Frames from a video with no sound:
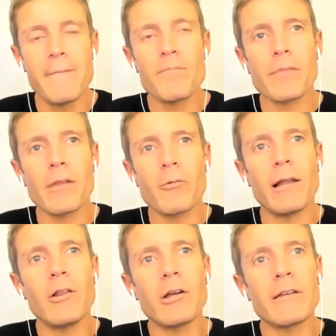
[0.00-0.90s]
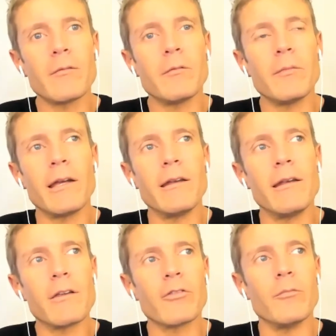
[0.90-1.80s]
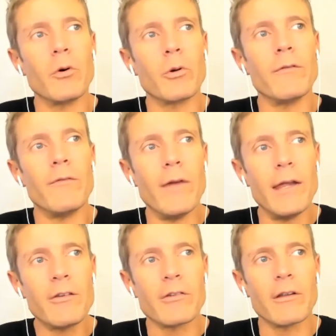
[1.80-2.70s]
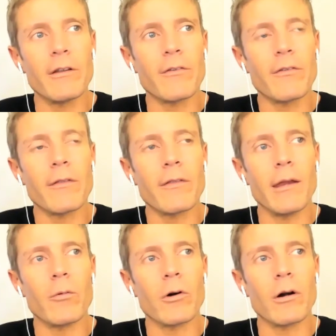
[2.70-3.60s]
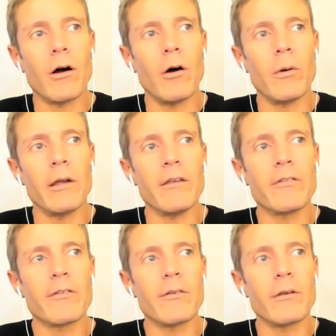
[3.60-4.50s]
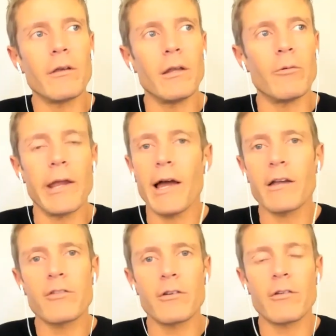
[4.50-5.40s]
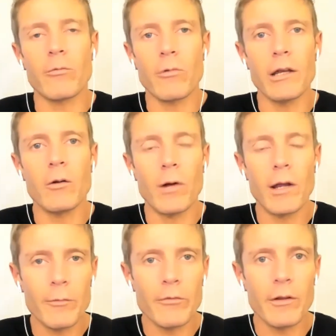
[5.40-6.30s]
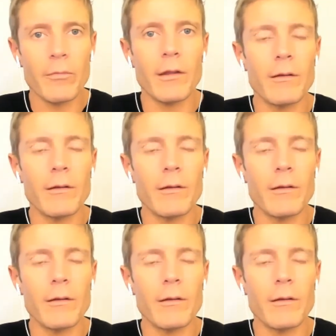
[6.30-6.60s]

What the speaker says: when I look at some of my initial motivations, they were always in reaction to running away from something,